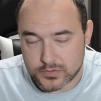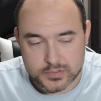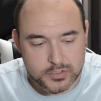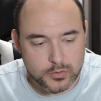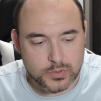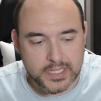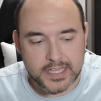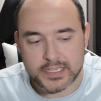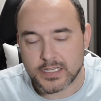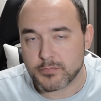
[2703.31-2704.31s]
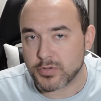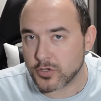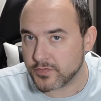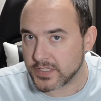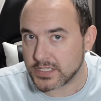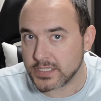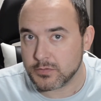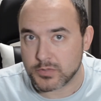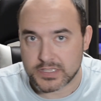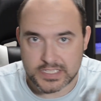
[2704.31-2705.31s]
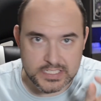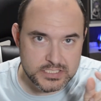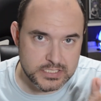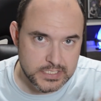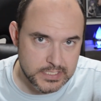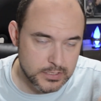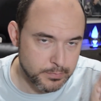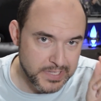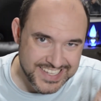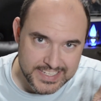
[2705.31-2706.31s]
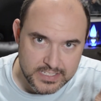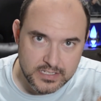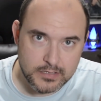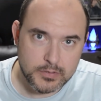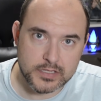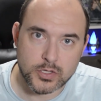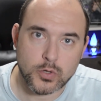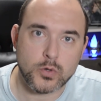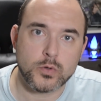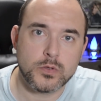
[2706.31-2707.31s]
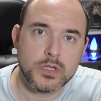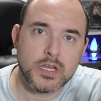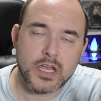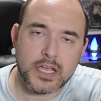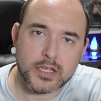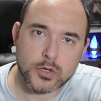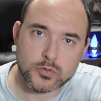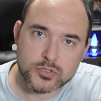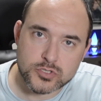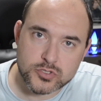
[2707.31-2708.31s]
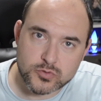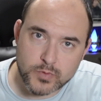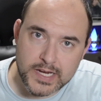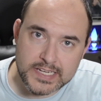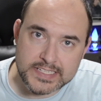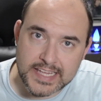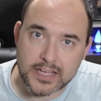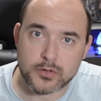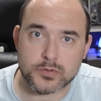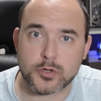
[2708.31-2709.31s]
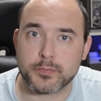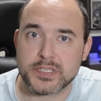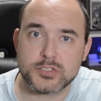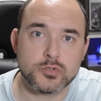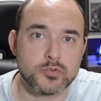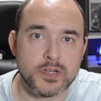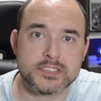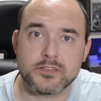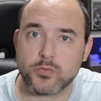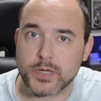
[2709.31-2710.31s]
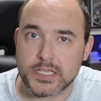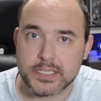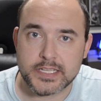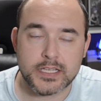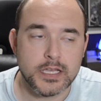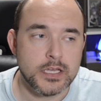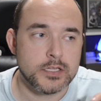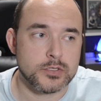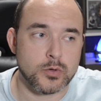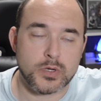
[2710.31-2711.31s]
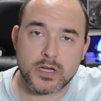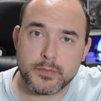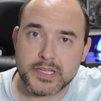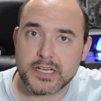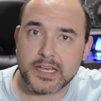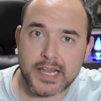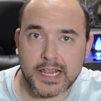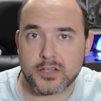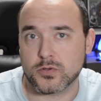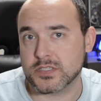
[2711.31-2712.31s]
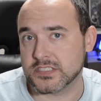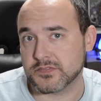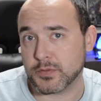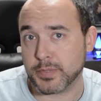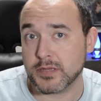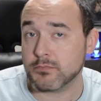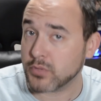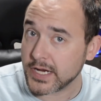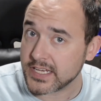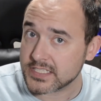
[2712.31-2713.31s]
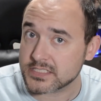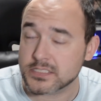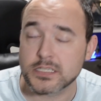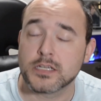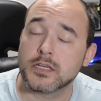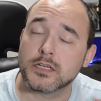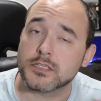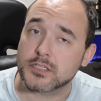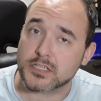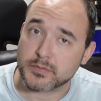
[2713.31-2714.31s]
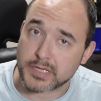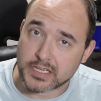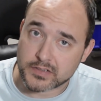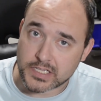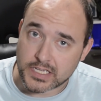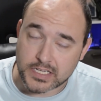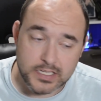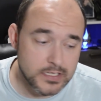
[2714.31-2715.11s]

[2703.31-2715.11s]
So line it up perfectly with each little pin in the hole and go straight down. Don't be too aggressive wiggling. Don't come in at an angle, because if the pin breaks, you're going to be out of luck.